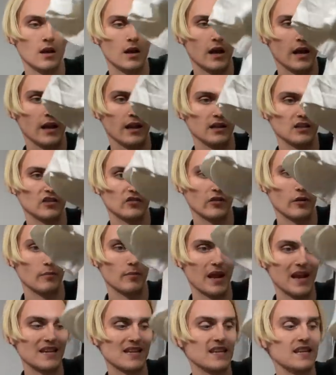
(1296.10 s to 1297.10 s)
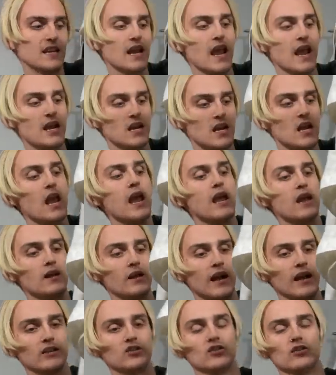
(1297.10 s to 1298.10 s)
And it's from 1988,
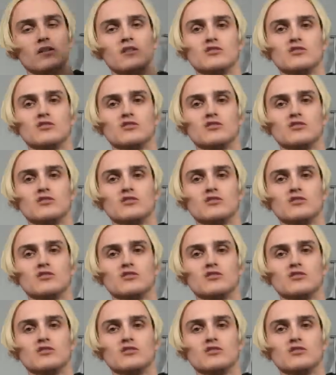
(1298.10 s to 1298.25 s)
actually.